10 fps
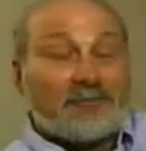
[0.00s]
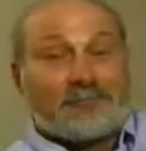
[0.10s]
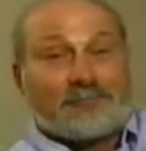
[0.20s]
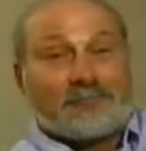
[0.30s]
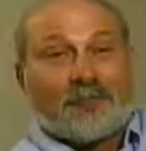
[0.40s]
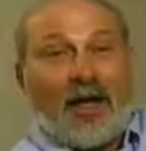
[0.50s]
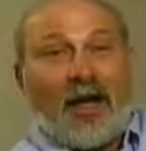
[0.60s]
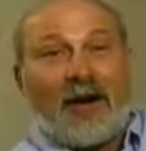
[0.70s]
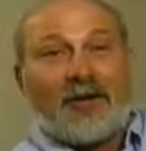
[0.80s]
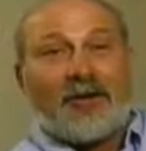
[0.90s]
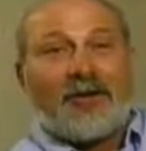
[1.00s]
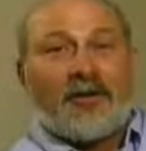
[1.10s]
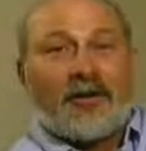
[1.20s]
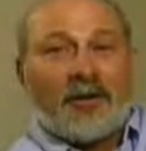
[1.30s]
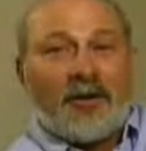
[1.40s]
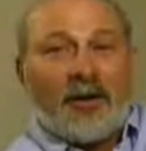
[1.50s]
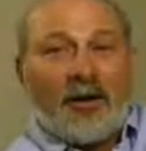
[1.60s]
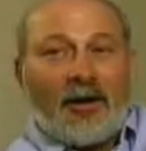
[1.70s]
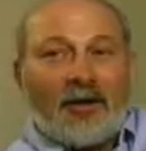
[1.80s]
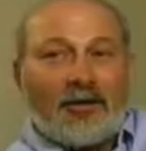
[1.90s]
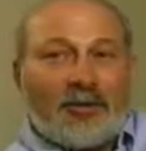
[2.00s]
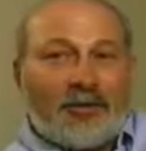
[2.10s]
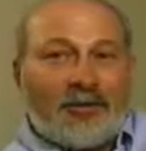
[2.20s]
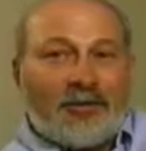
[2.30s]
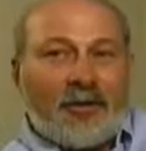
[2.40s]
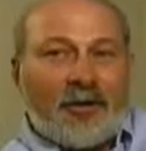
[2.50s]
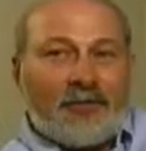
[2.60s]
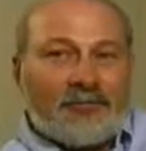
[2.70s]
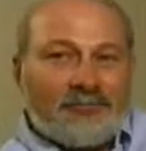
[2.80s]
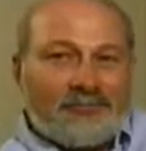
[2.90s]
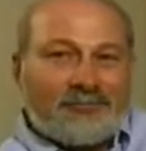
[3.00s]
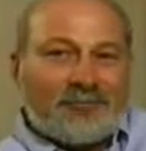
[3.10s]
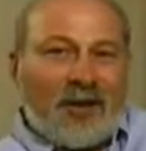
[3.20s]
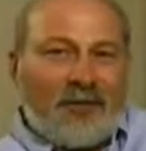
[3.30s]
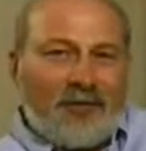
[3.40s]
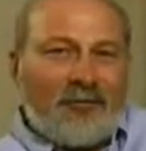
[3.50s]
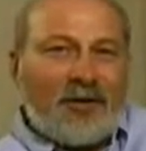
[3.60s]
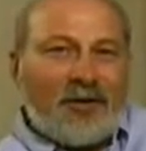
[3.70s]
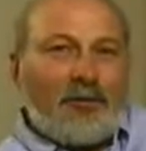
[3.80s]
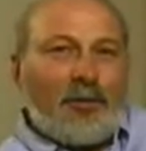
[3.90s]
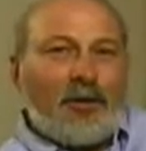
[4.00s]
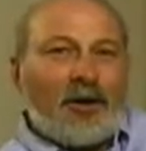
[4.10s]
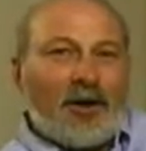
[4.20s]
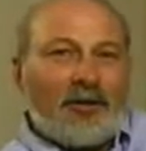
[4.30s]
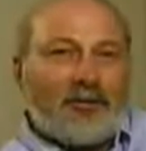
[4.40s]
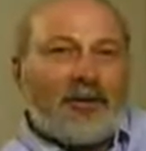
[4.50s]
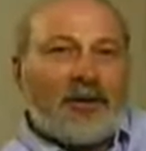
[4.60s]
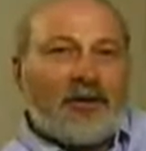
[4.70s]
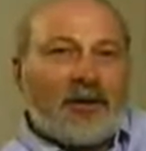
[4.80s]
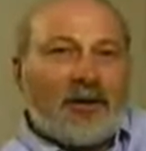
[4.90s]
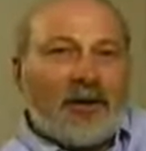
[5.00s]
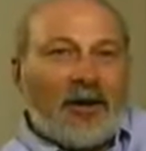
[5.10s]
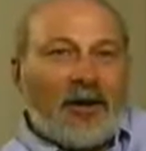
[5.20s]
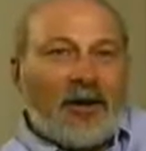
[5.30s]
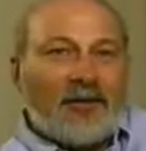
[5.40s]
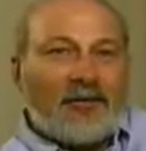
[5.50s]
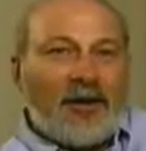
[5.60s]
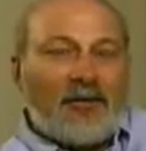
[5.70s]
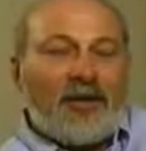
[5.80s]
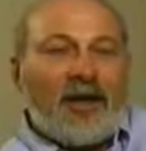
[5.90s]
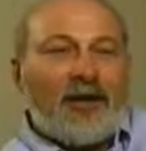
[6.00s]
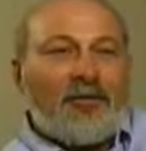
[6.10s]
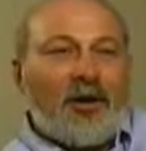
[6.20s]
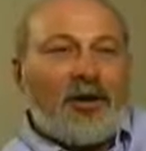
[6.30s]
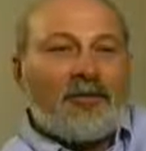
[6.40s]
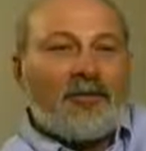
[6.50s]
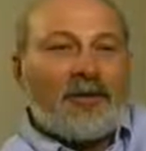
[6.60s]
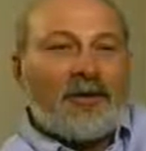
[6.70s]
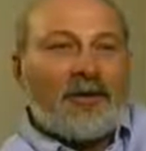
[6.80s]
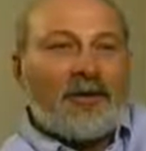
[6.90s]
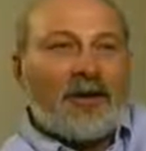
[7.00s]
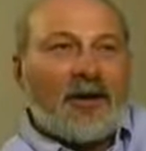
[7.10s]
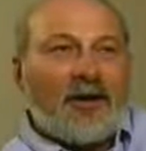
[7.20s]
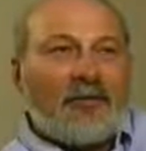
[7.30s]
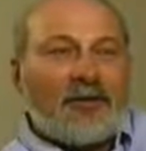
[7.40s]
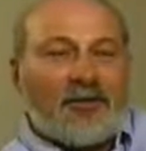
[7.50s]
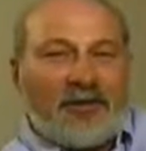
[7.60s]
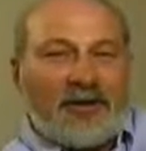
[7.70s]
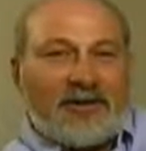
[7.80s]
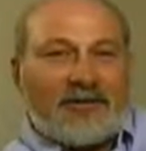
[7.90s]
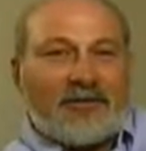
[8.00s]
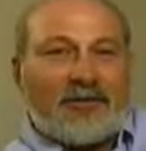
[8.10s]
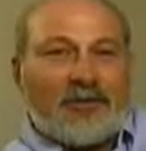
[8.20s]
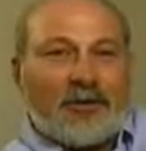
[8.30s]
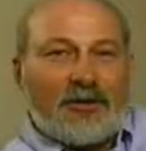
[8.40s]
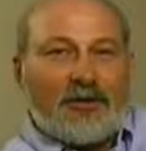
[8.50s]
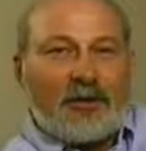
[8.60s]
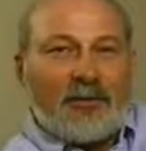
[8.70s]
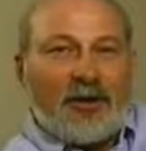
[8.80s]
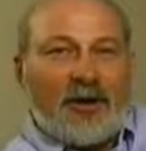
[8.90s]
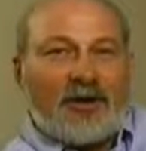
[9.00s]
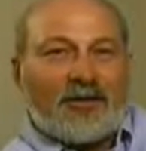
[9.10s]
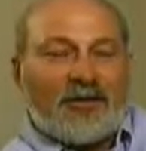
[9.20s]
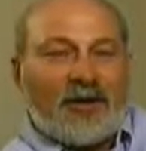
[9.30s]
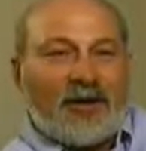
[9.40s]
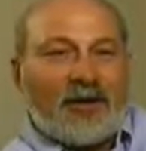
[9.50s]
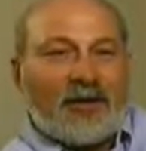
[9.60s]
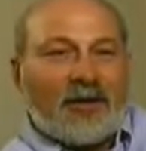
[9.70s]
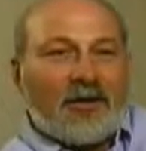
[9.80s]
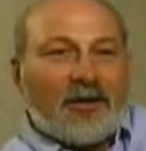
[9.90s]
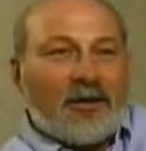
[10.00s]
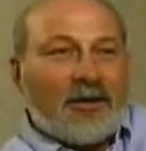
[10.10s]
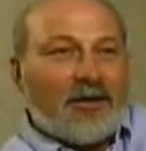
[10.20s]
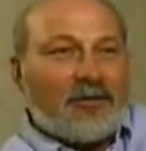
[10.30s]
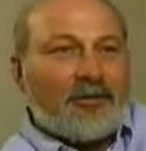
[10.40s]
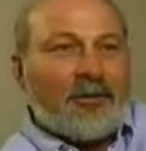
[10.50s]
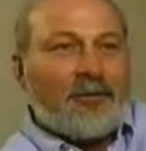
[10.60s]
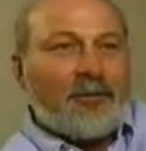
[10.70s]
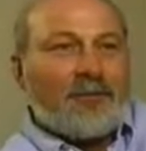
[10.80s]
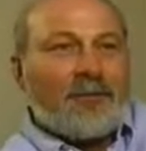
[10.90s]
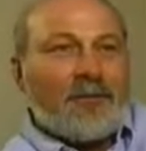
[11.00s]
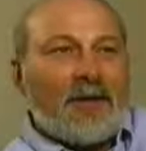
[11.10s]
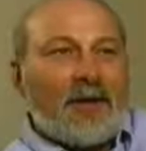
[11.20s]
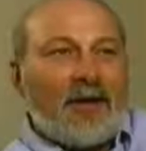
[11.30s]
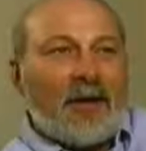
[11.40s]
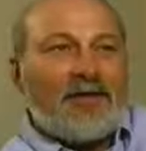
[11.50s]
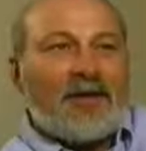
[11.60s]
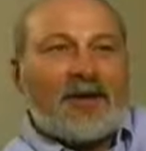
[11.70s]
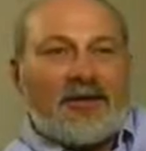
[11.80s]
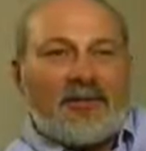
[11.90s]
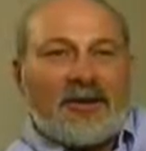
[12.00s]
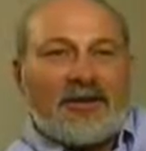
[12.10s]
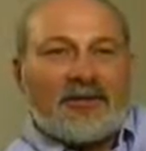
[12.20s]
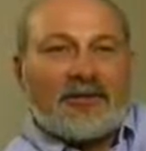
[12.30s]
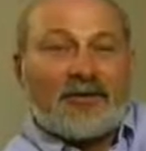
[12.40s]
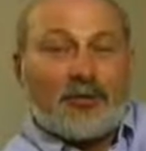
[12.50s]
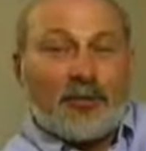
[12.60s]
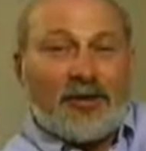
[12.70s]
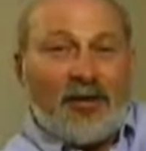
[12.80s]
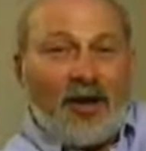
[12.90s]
Ireland, who is a fairly poor country. They don't have all of the conveniences that we do in America today. So I think conveniences will be lost